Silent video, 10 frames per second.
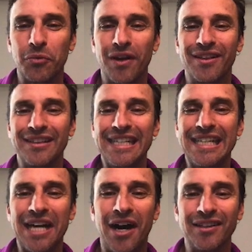one of the
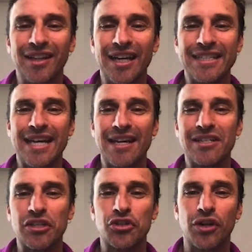leading online
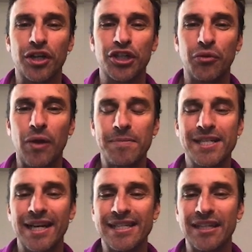tennis instruction
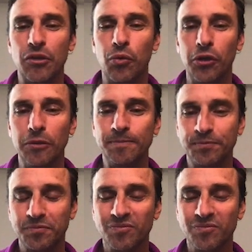websites in the world.